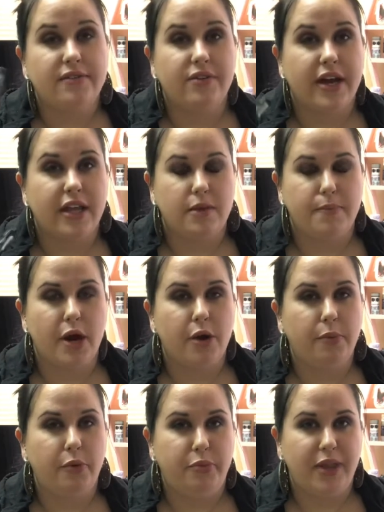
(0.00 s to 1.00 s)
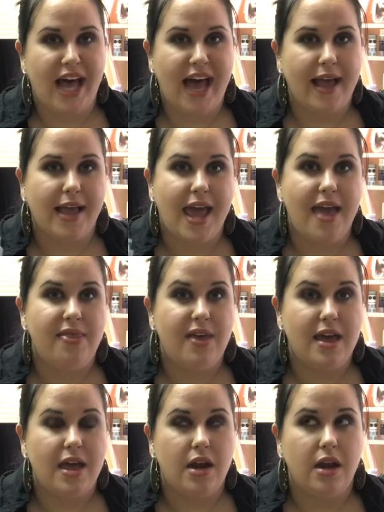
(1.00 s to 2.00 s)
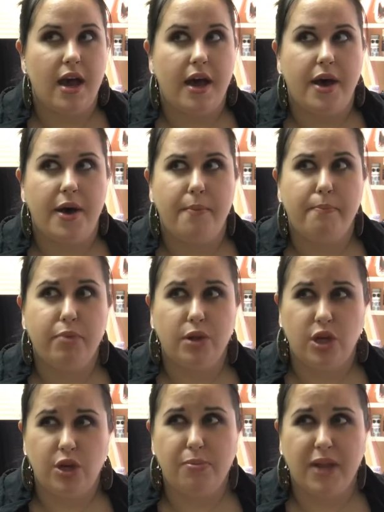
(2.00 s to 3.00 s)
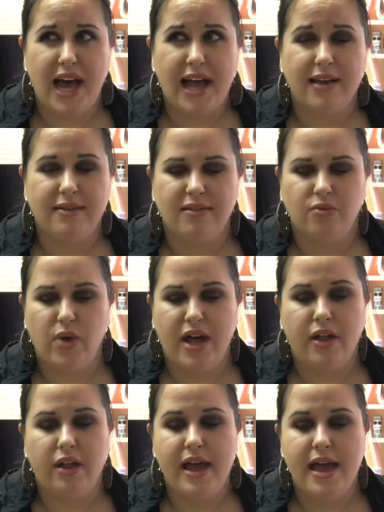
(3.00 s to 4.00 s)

So I got the purple black and then uh, blue black as well.